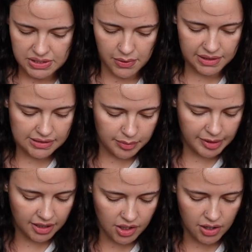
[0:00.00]
So a little
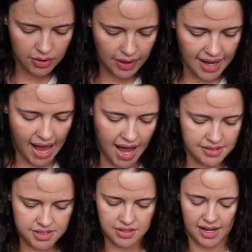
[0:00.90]
bit ago, I
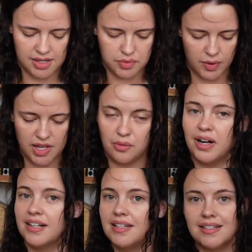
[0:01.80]
asked you guys what you
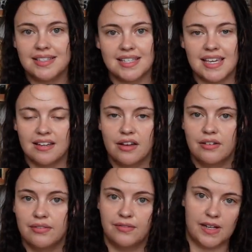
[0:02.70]
wanted to see
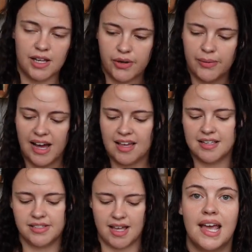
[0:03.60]

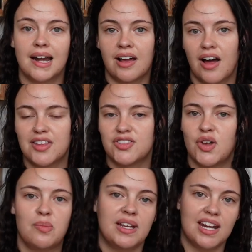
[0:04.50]
video-wise, and I got
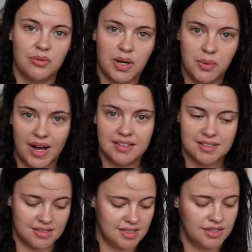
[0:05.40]
so many
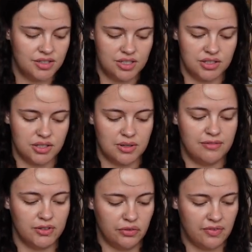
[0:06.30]
requests to do a
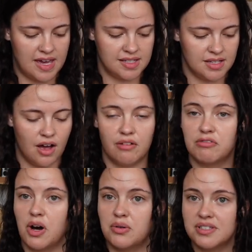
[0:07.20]
full face of
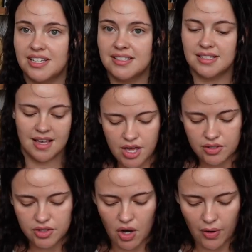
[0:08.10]
Kosas.
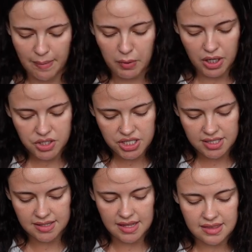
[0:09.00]
So I
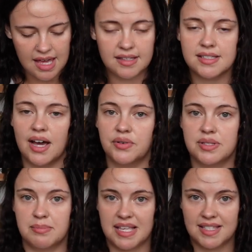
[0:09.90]
purchased the things I
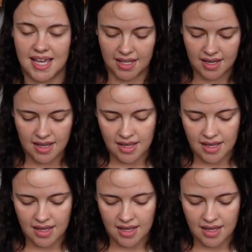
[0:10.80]
was missing.